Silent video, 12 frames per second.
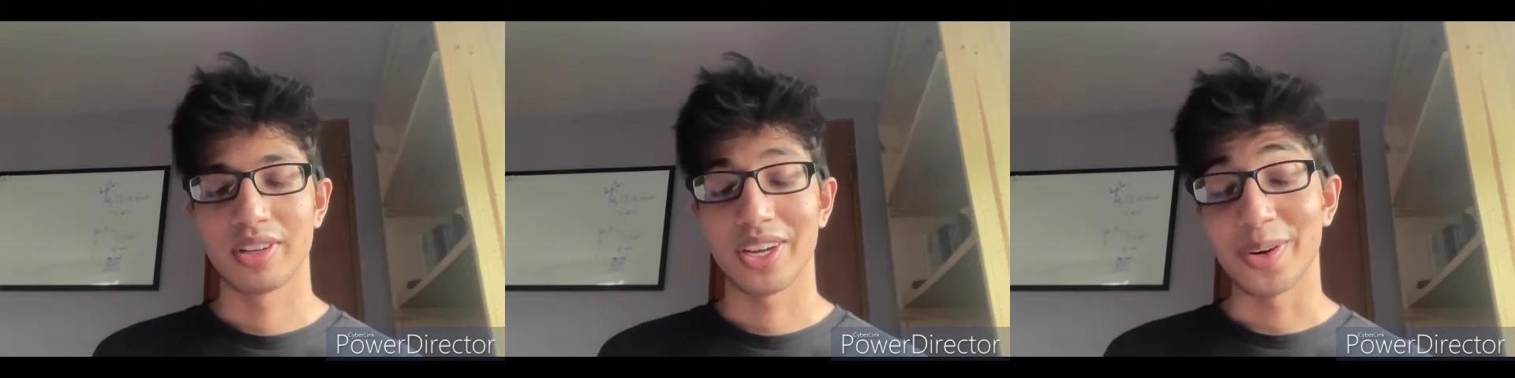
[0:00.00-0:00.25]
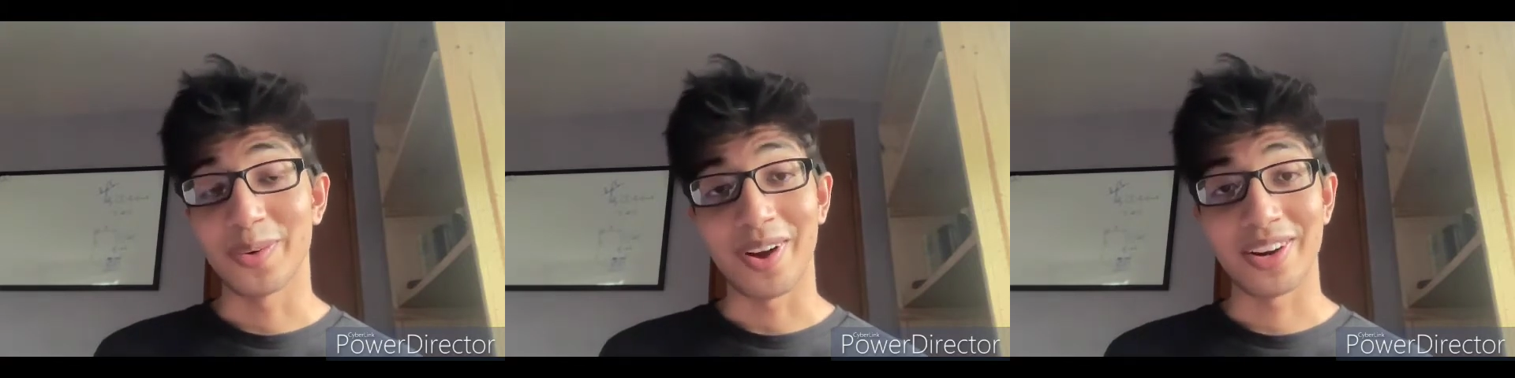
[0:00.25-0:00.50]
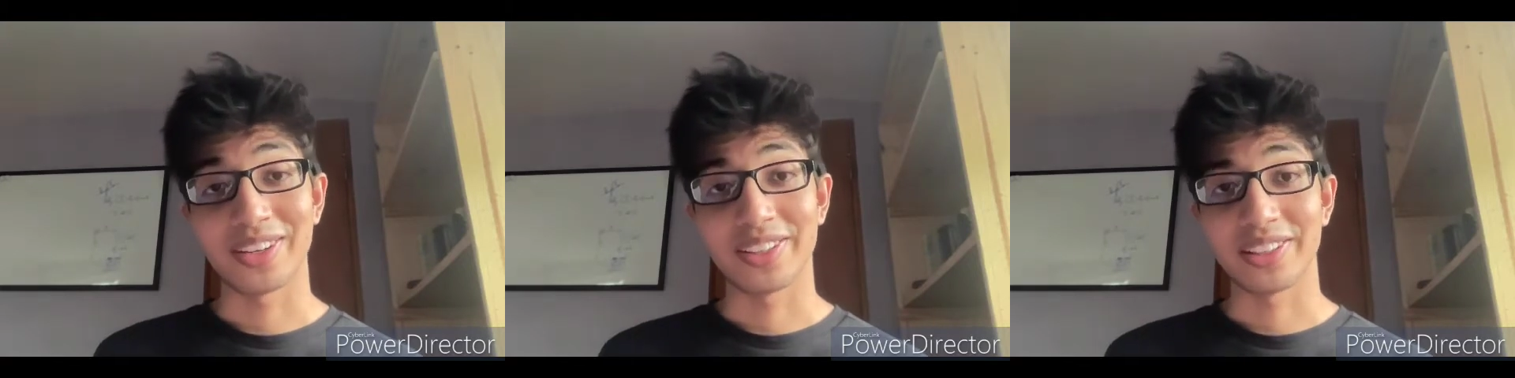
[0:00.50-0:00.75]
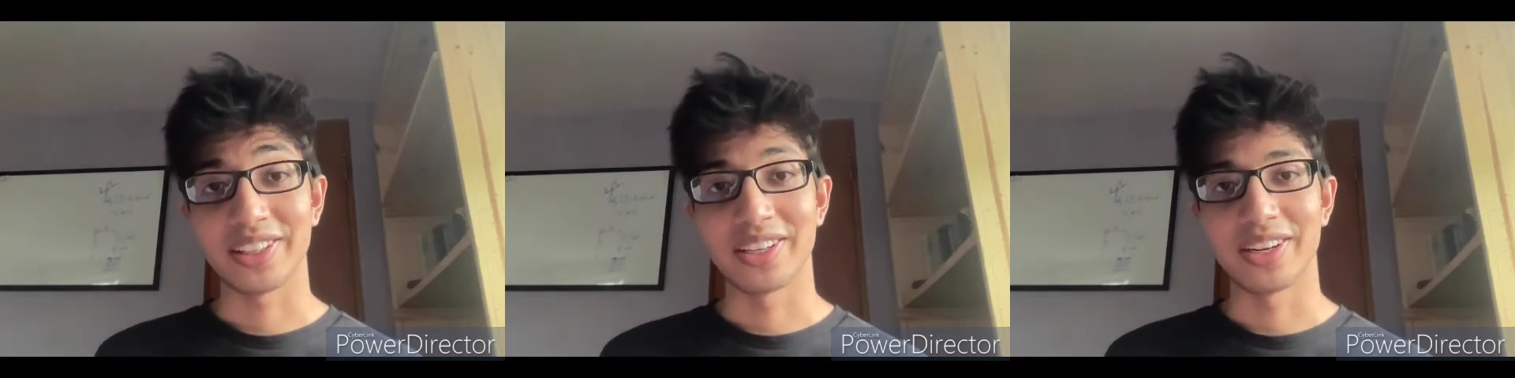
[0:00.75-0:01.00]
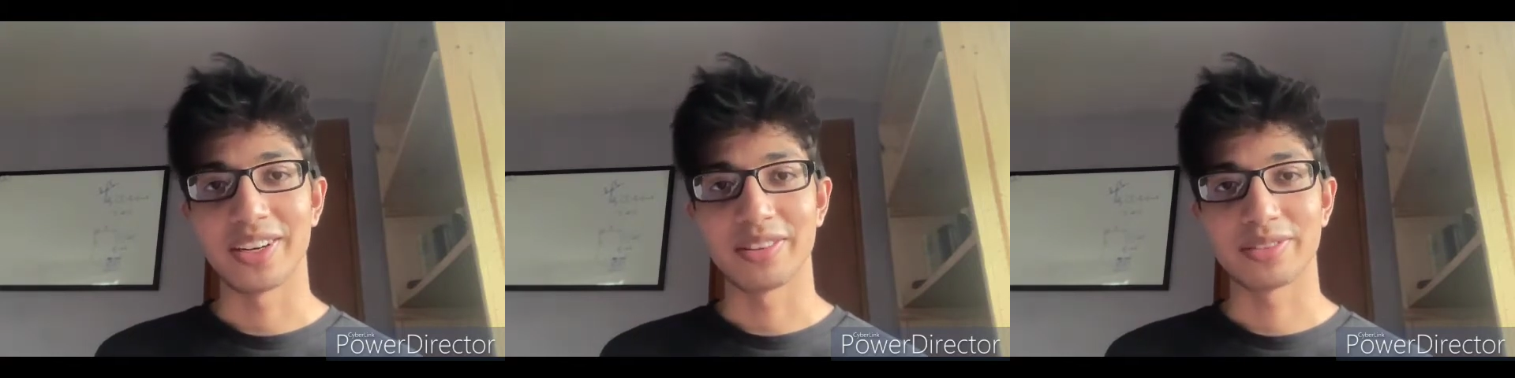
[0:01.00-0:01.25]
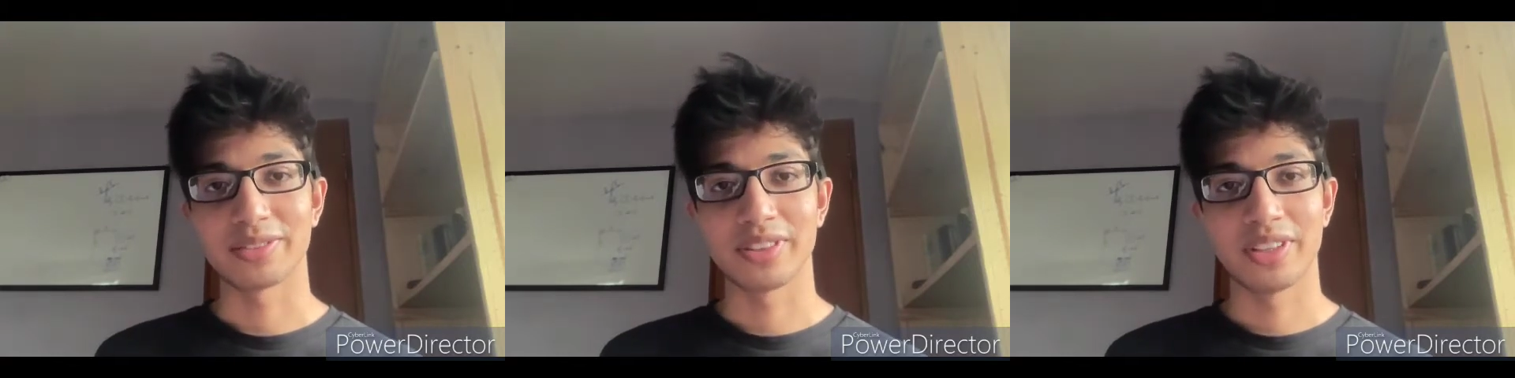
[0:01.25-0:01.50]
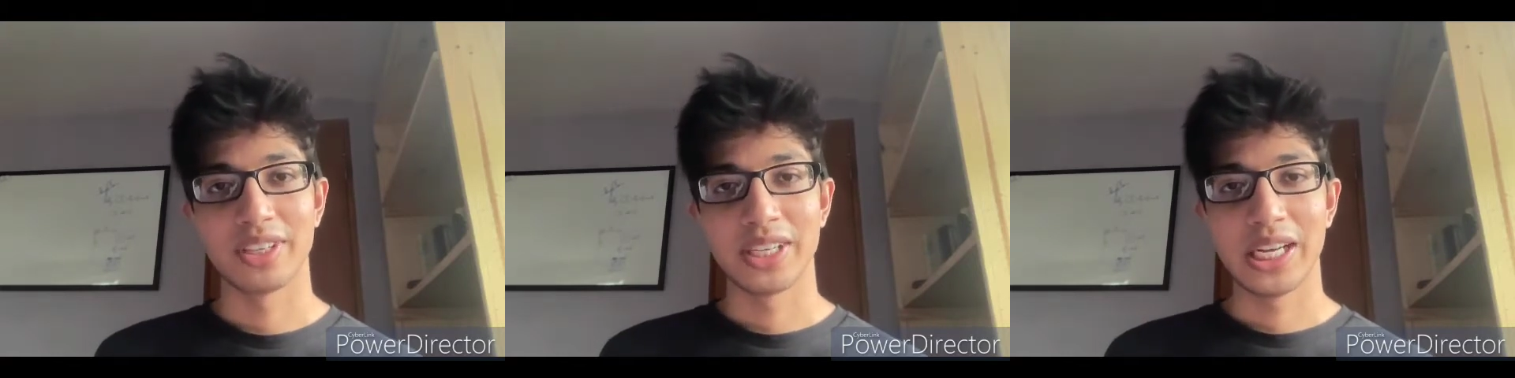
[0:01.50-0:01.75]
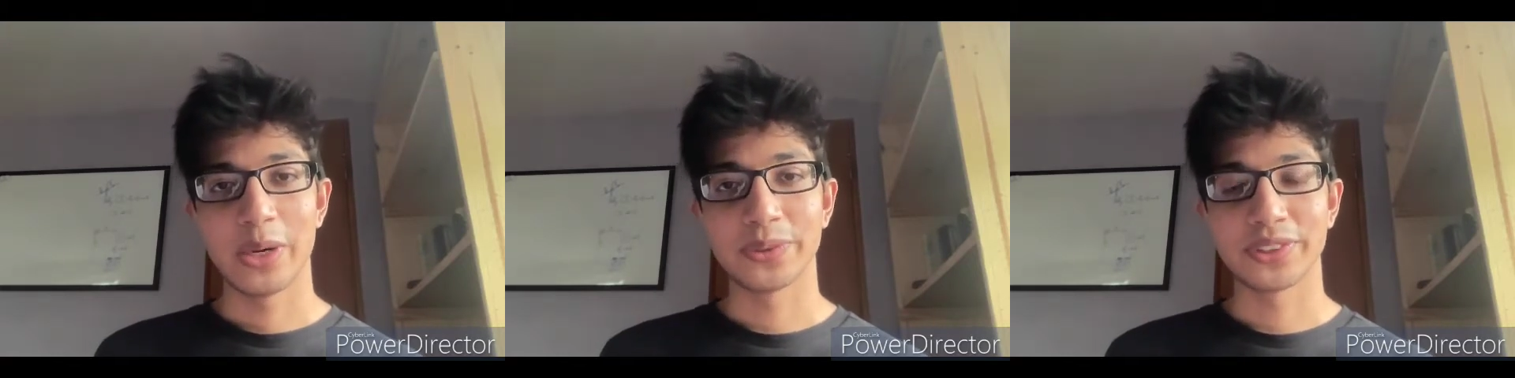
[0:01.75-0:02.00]
Ironically enough,
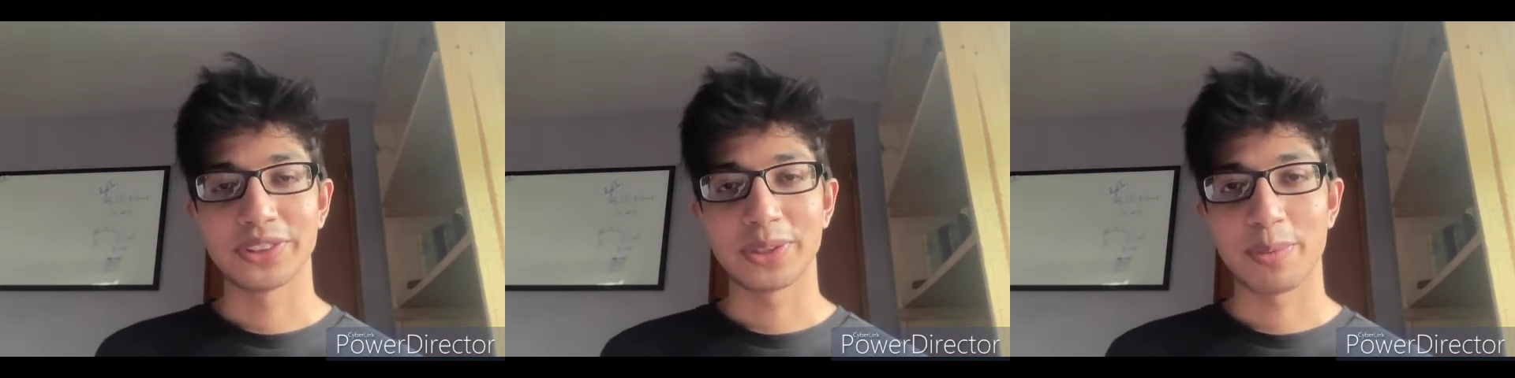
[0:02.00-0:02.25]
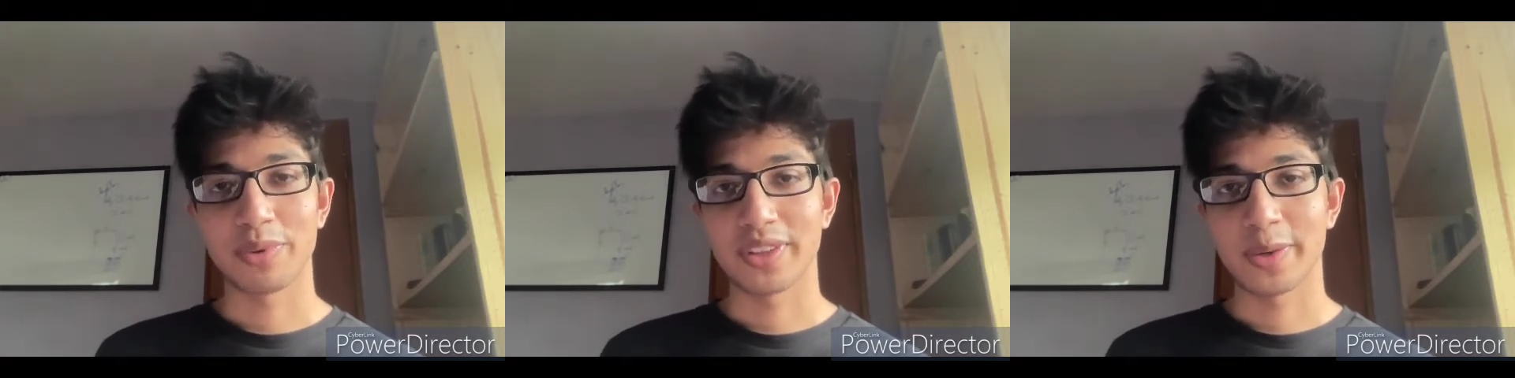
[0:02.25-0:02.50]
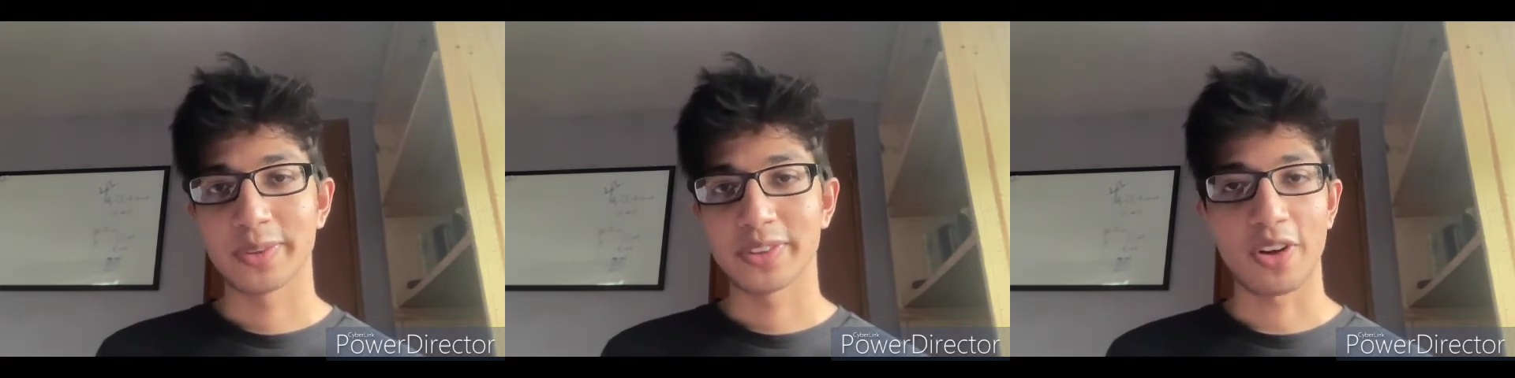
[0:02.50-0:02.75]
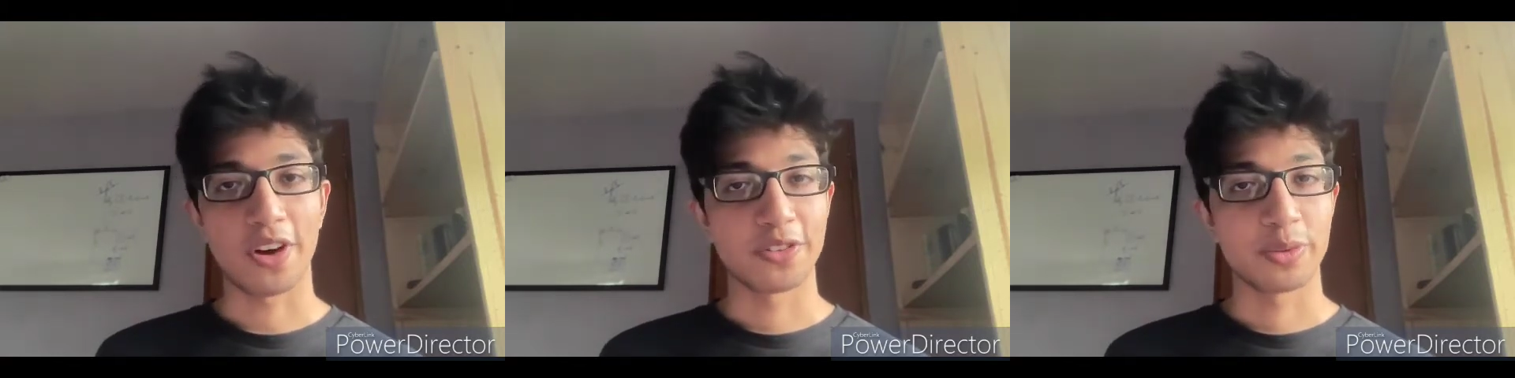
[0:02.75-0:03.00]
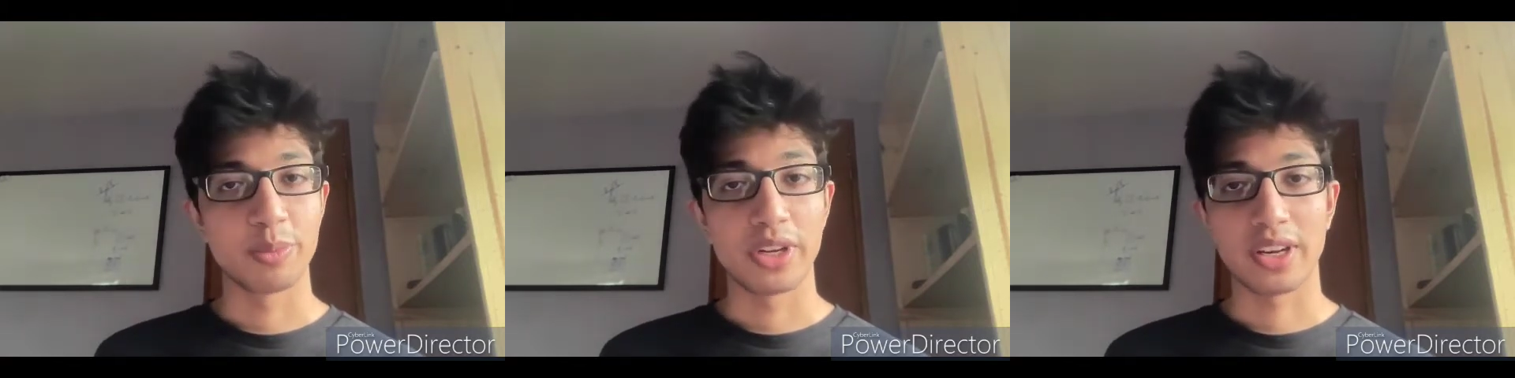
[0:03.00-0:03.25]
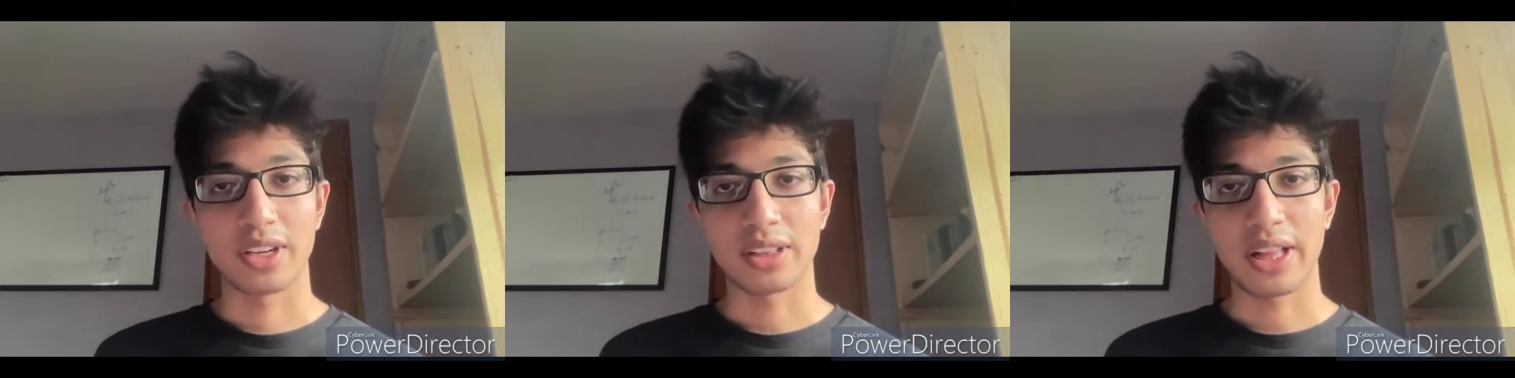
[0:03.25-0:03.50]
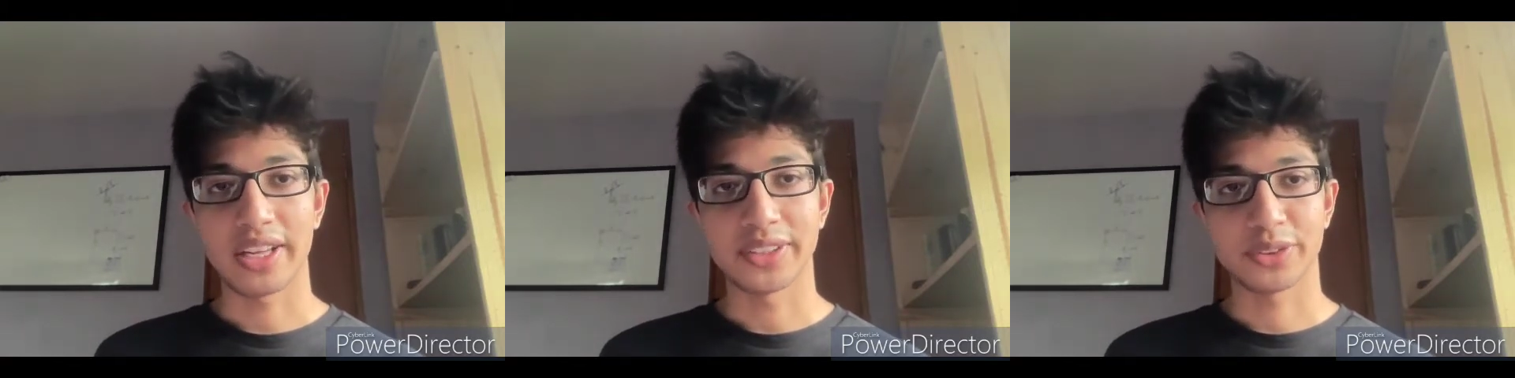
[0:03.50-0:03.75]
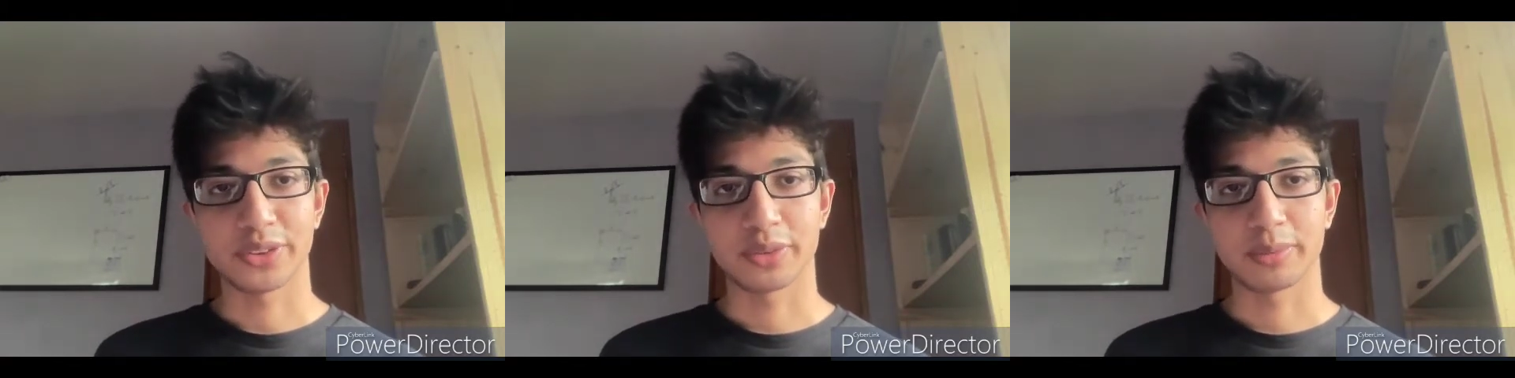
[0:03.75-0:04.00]
it wasn't something that was taught to me in a classroom